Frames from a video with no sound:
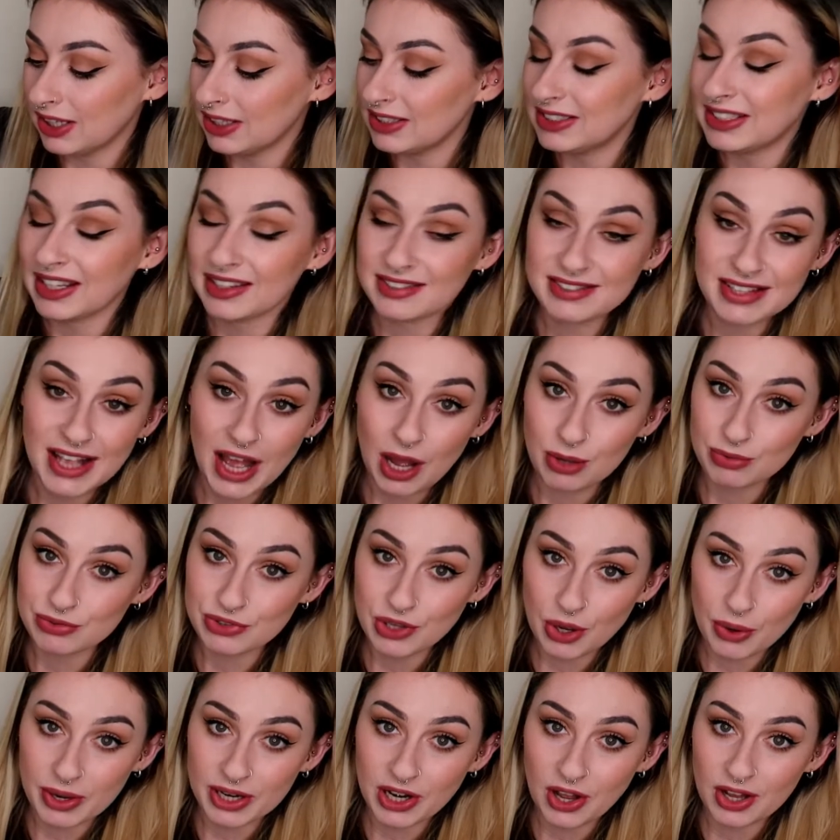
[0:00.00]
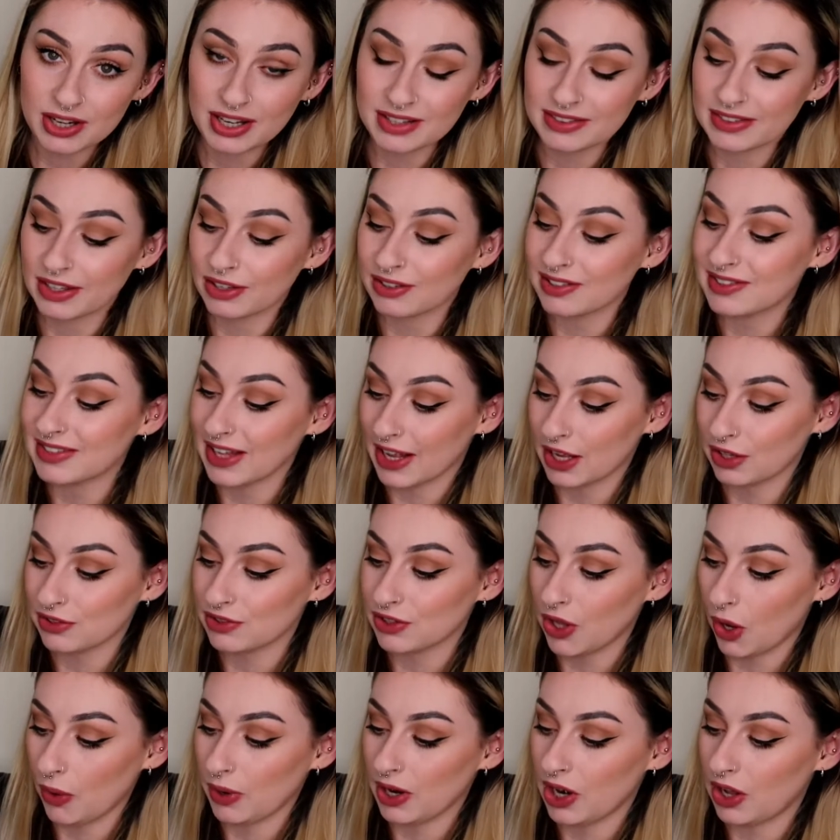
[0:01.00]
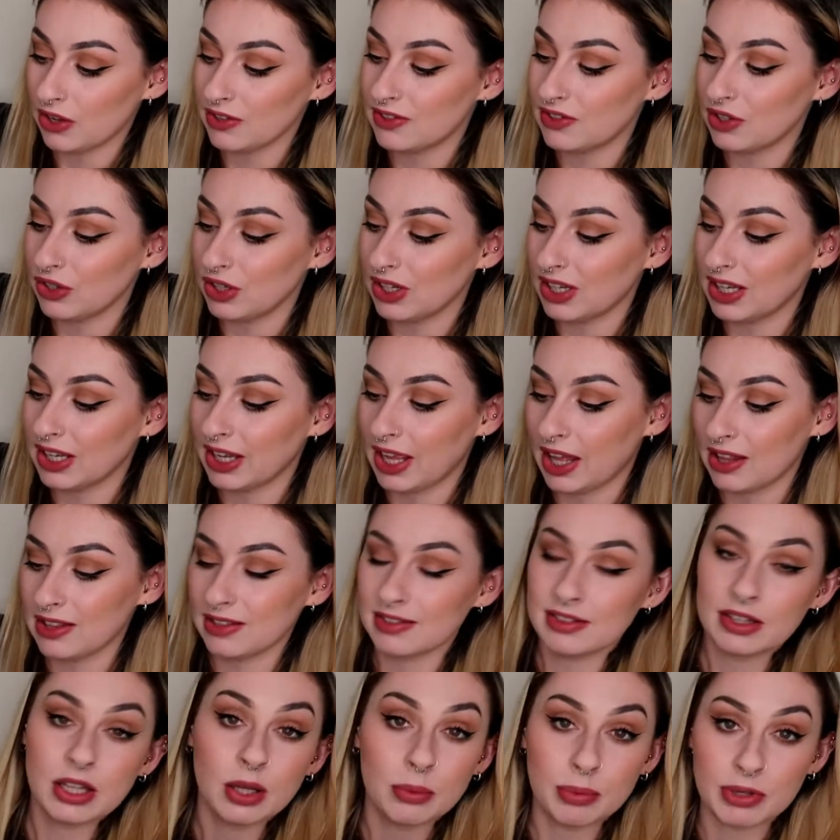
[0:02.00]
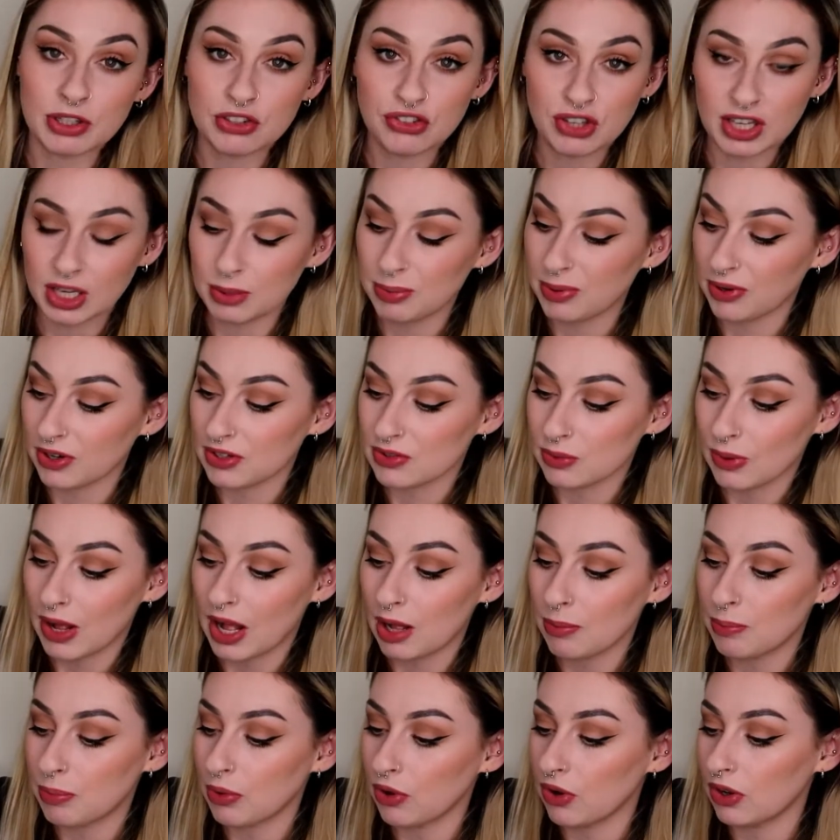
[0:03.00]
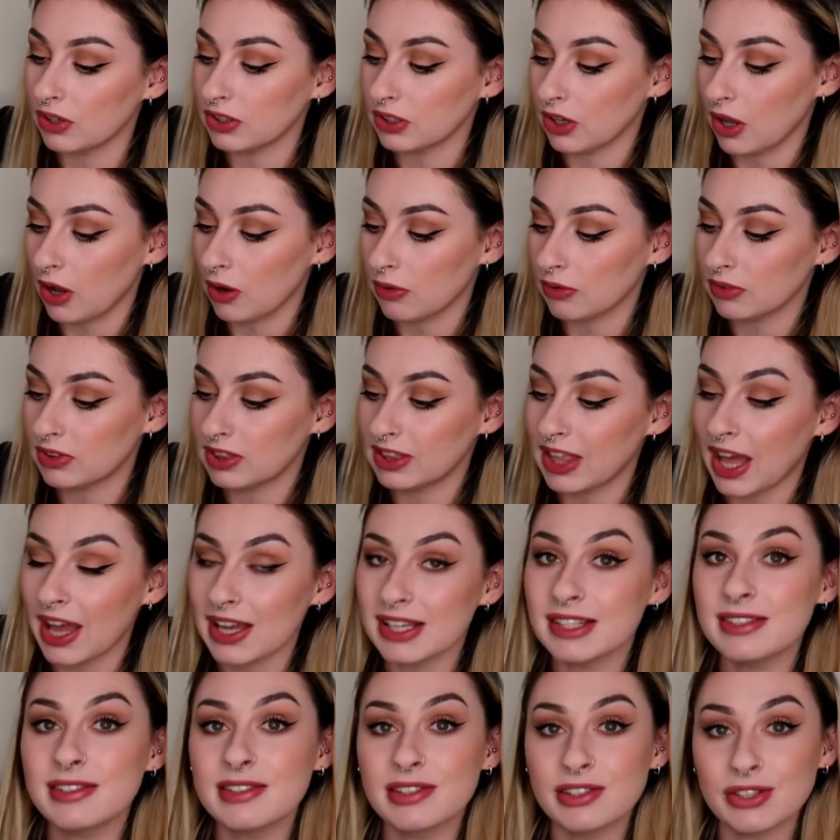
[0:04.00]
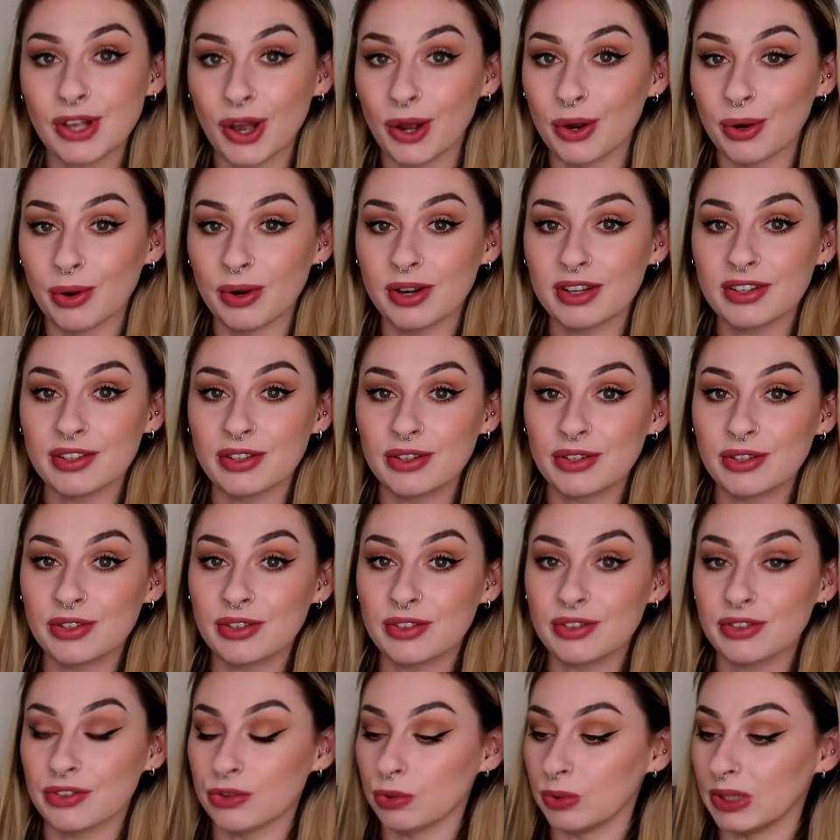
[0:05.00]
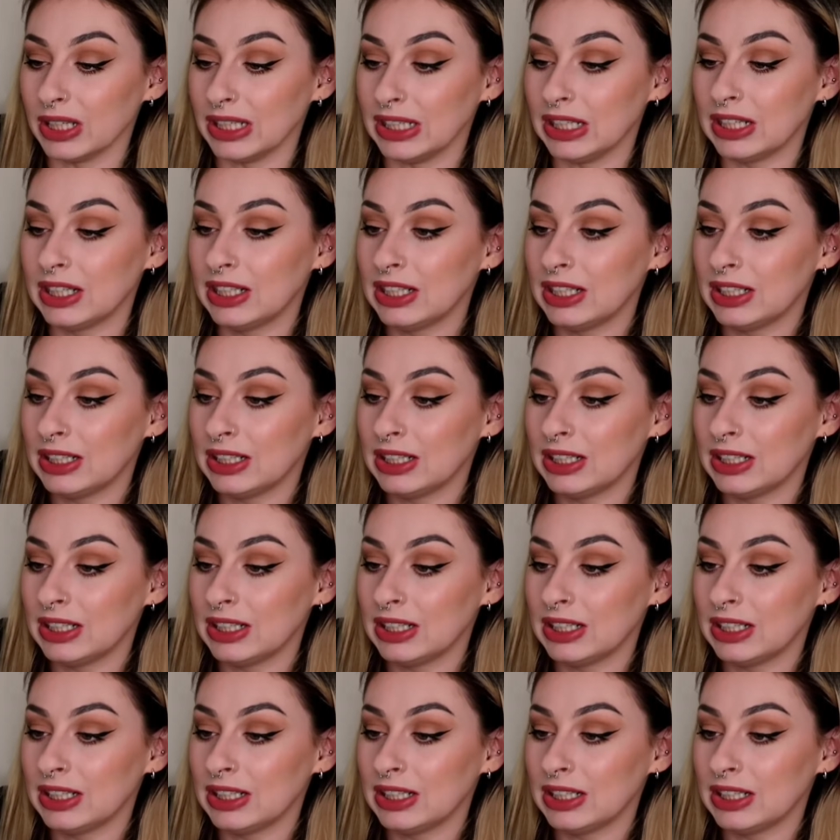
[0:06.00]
discounts going on and little sales going on, so you can get these a little bit cheaper as well. But no, that is so sweet.